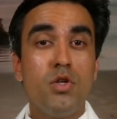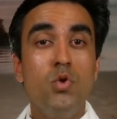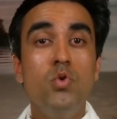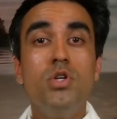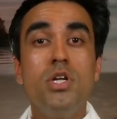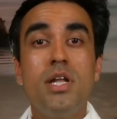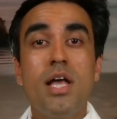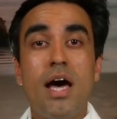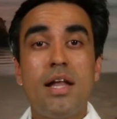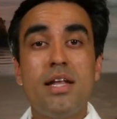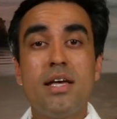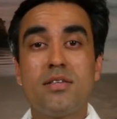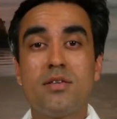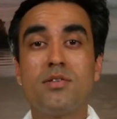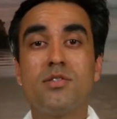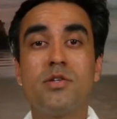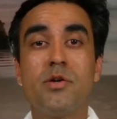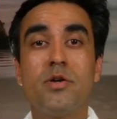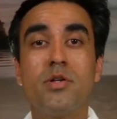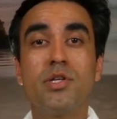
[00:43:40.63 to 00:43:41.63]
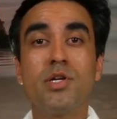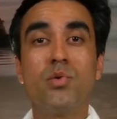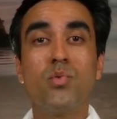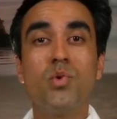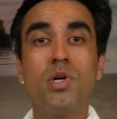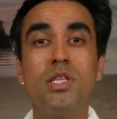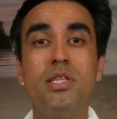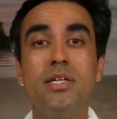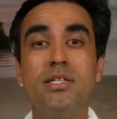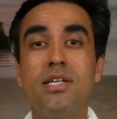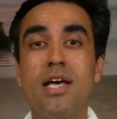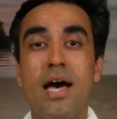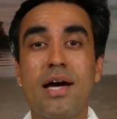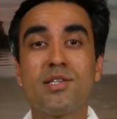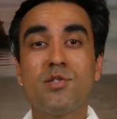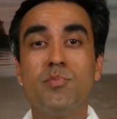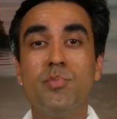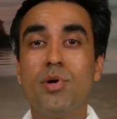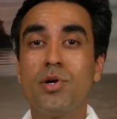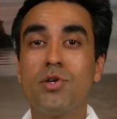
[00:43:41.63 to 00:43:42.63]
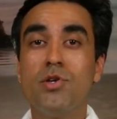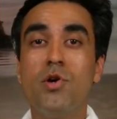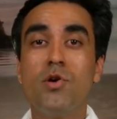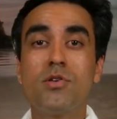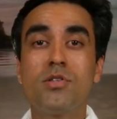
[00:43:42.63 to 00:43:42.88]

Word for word: you did not necessarily read the textbook.